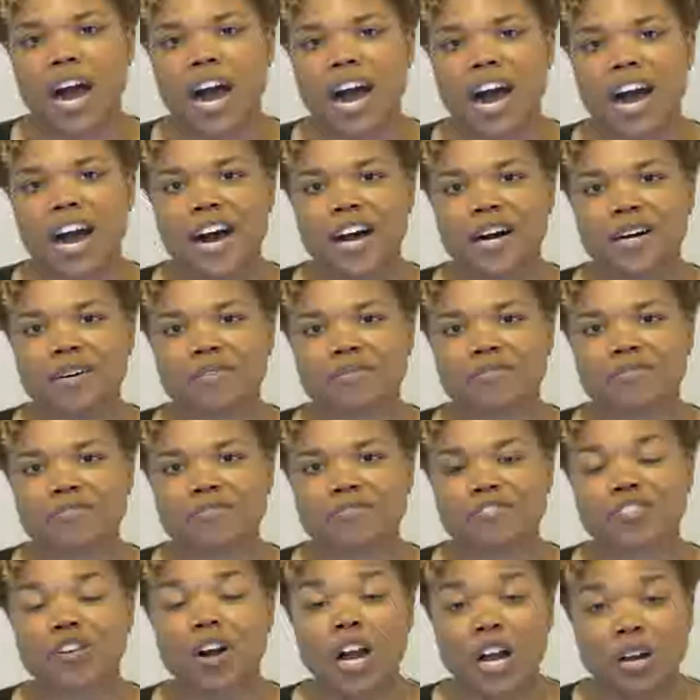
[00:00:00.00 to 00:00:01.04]

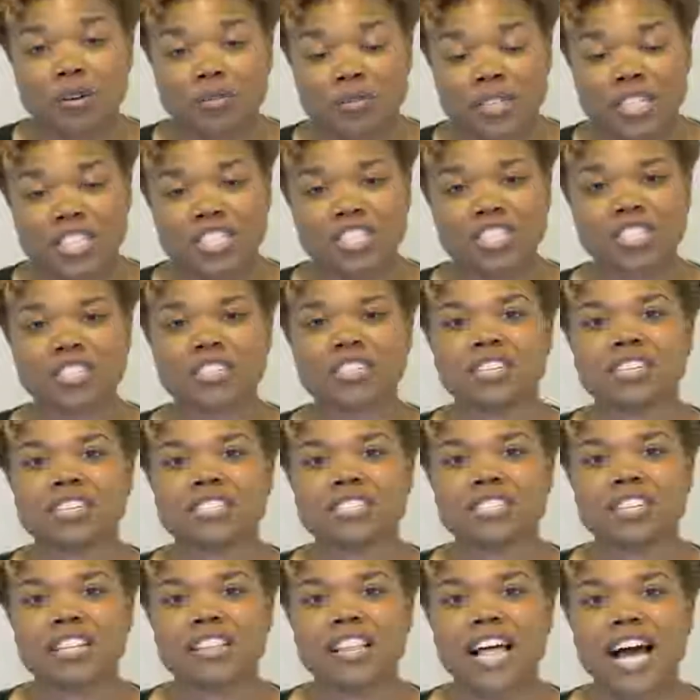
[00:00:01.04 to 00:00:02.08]
our region,
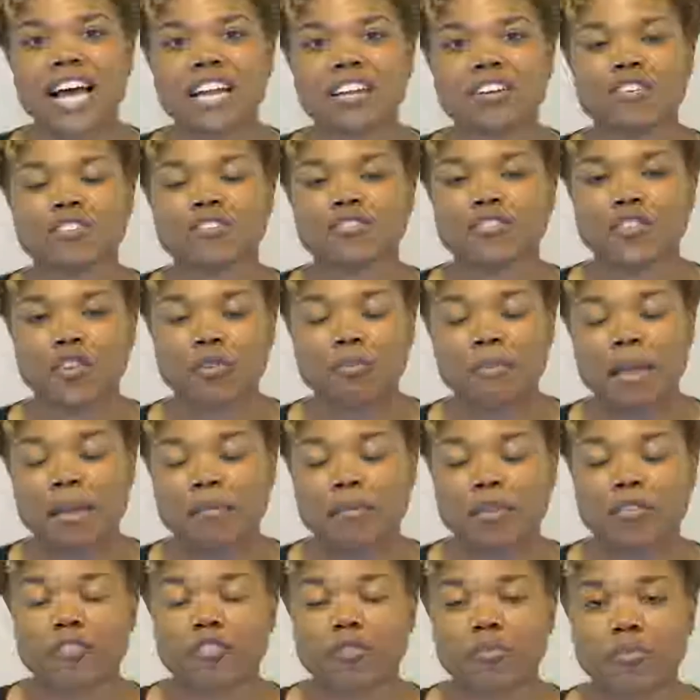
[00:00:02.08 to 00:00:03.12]
because a lot of you may
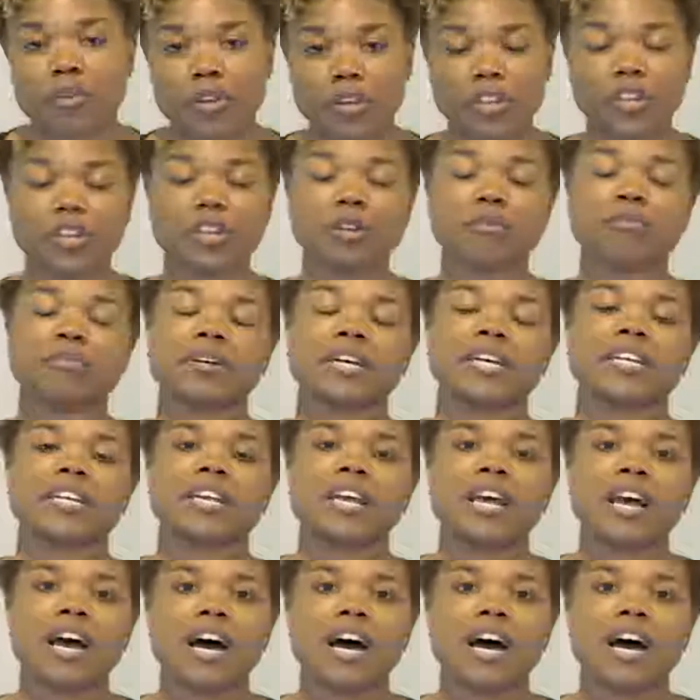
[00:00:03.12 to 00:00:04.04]
be familiar, but